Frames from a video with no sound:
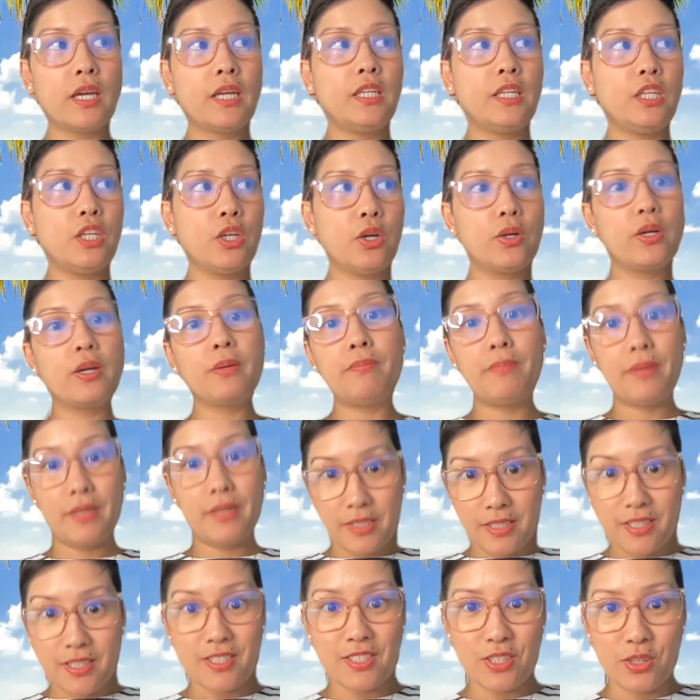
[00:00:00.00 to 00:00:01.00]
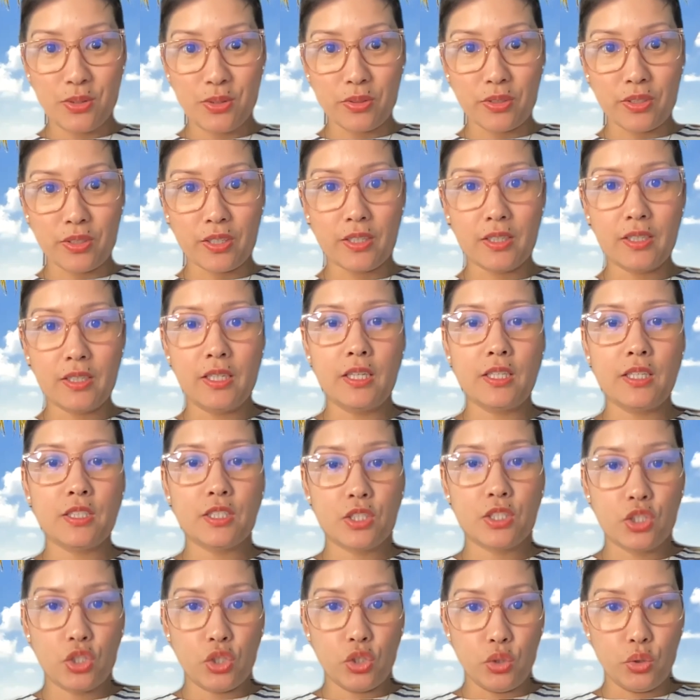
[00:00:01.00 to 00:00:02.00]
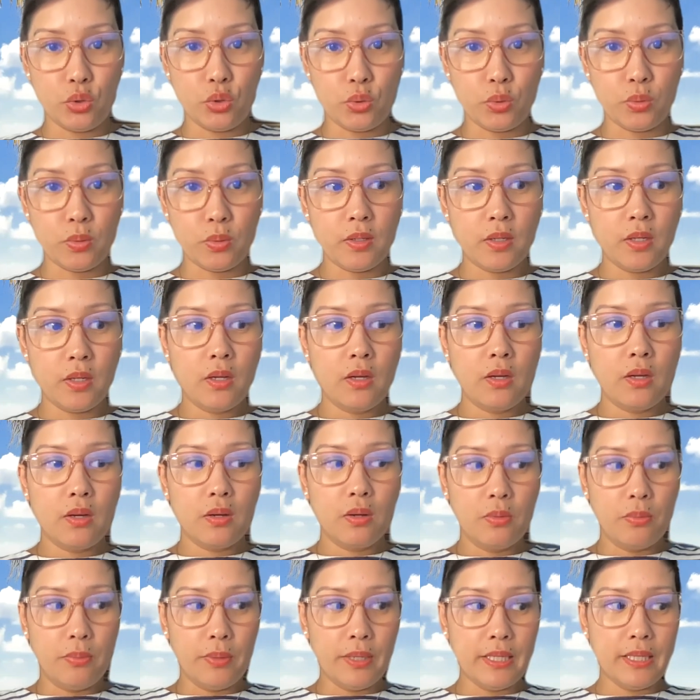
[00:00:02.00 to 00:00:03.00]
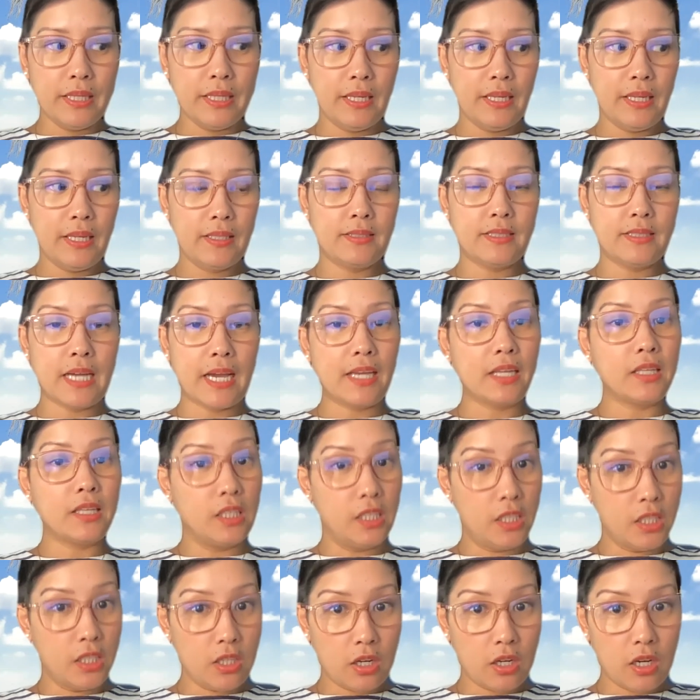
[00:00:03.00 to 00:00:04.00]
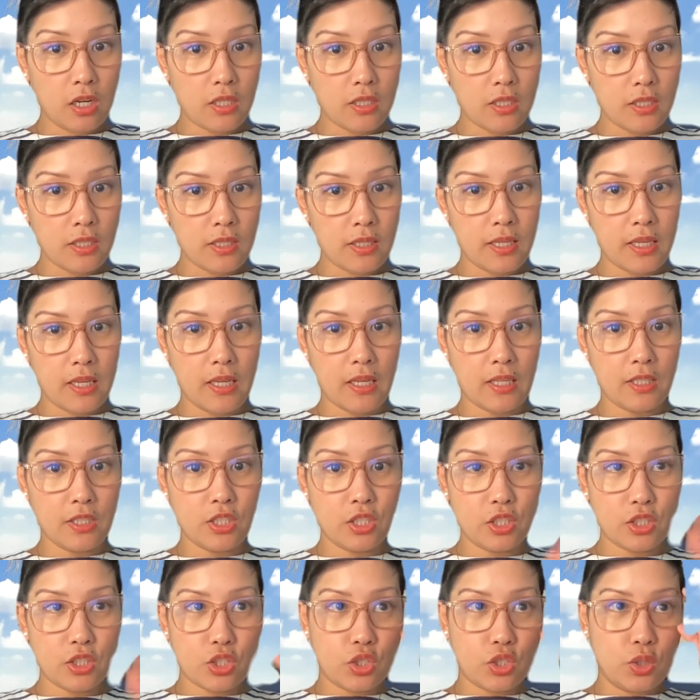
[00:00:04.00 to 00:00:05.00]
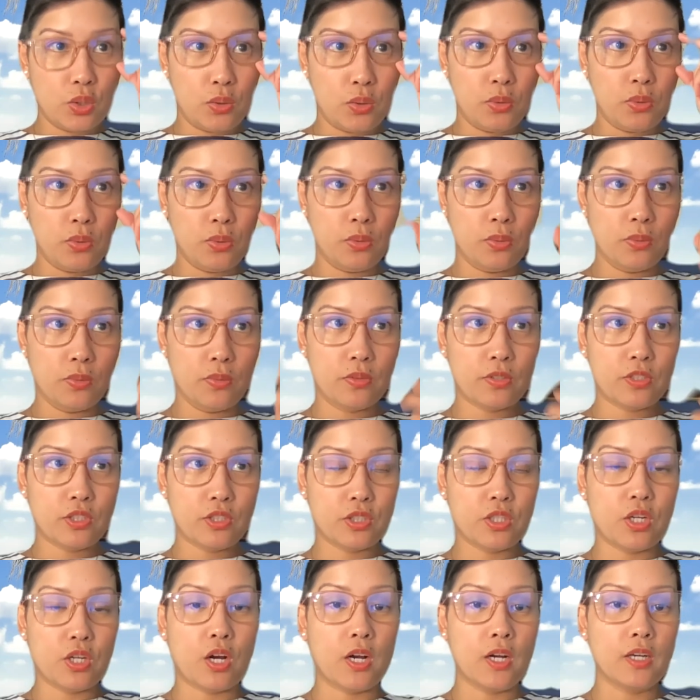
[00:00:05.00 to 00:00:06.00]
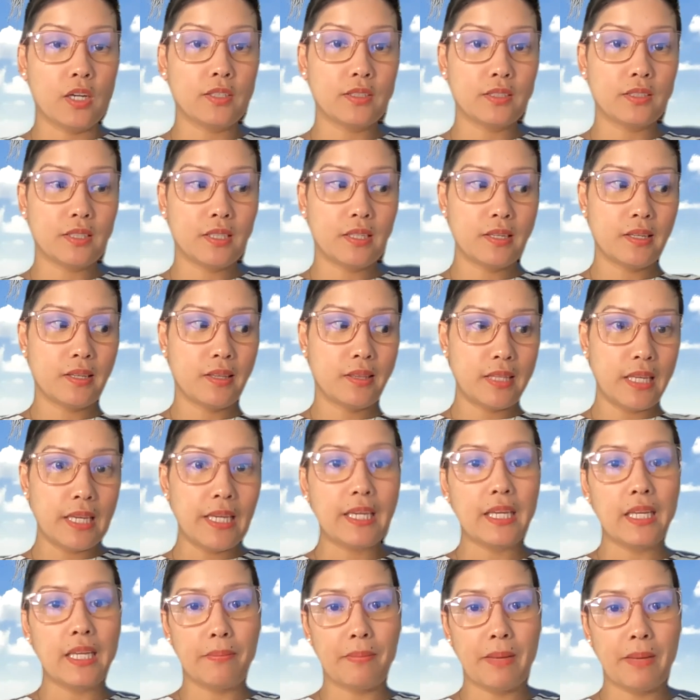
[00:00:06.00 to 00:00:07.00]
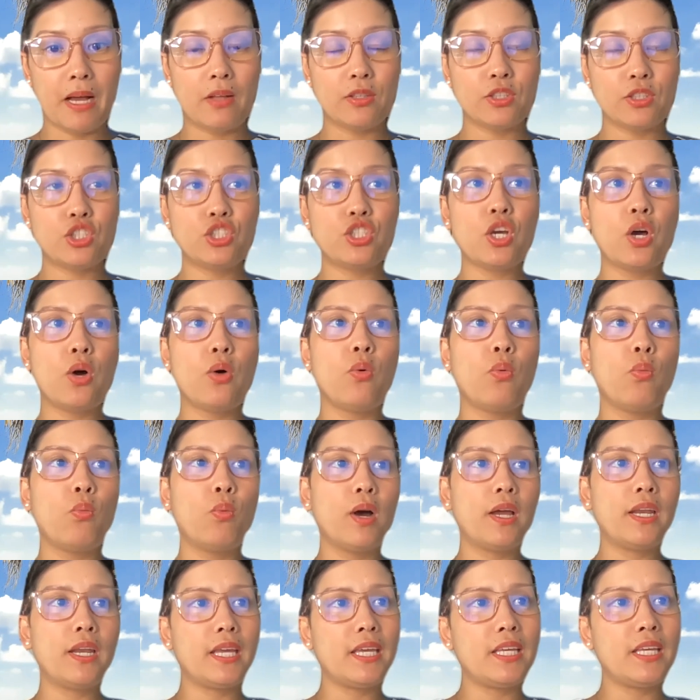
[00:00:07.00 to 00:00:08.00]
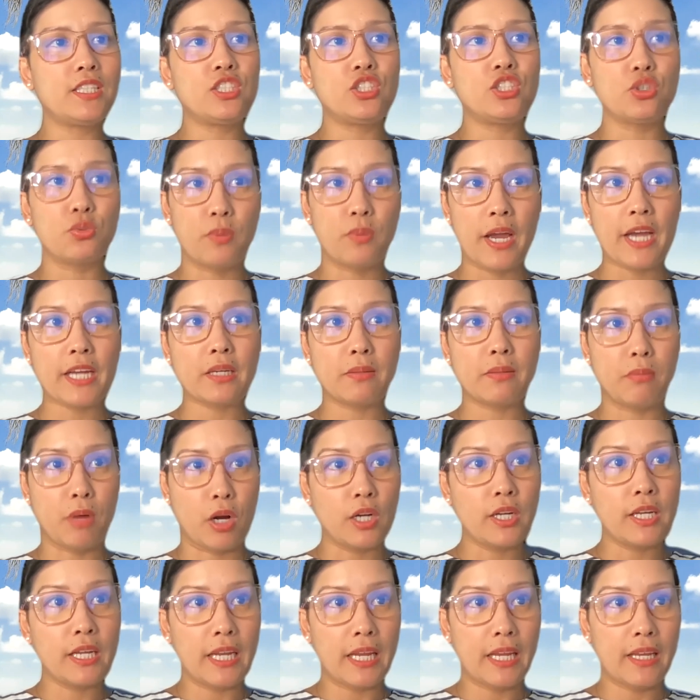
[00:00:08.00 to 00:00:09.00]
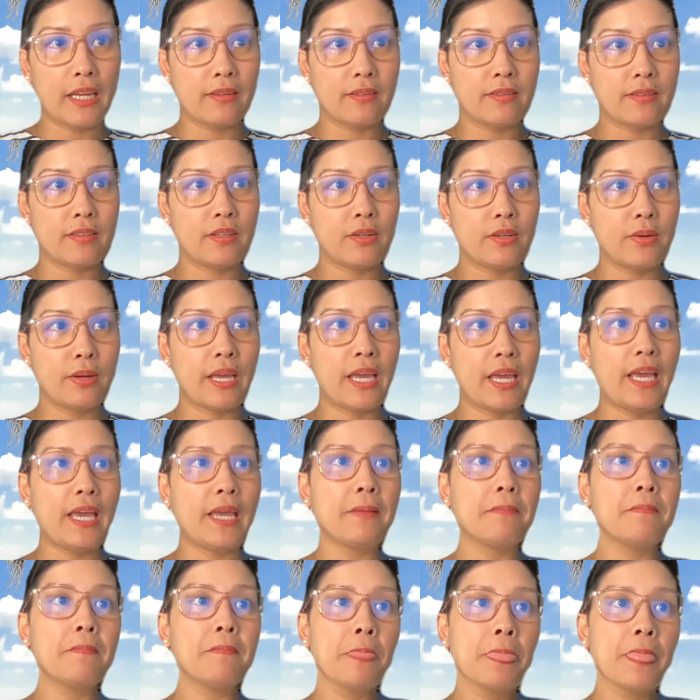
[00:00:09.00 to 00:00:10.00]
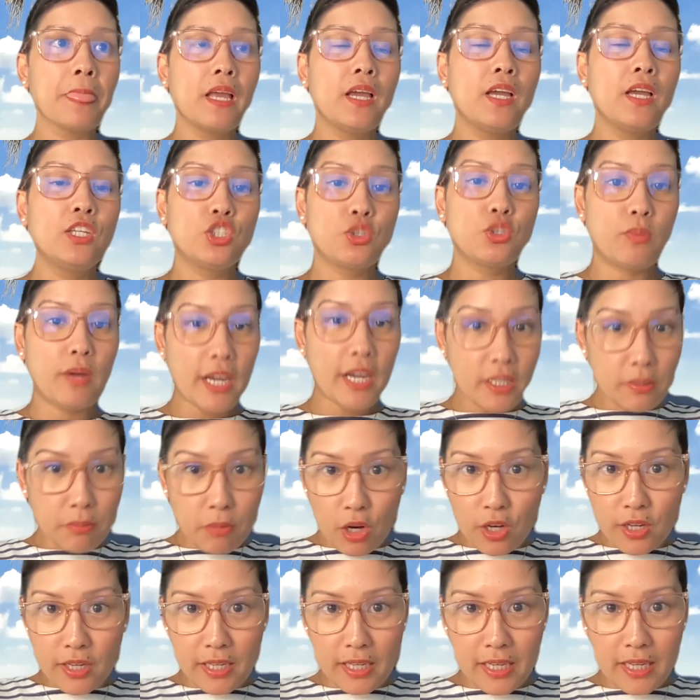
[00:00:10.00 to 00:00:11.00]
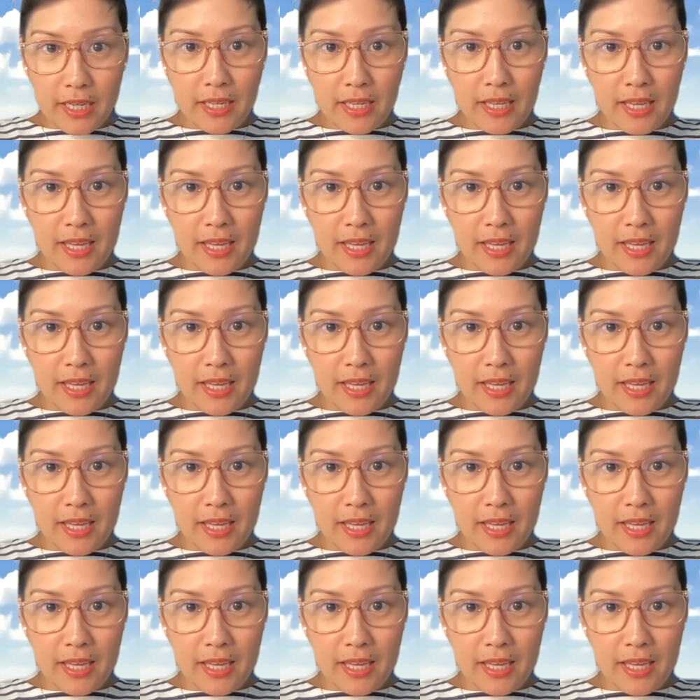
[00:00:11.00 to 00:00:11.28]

yoga business owner needs to really dial in on and to start thinking about. So what is direct marketing? Okay, direct marketing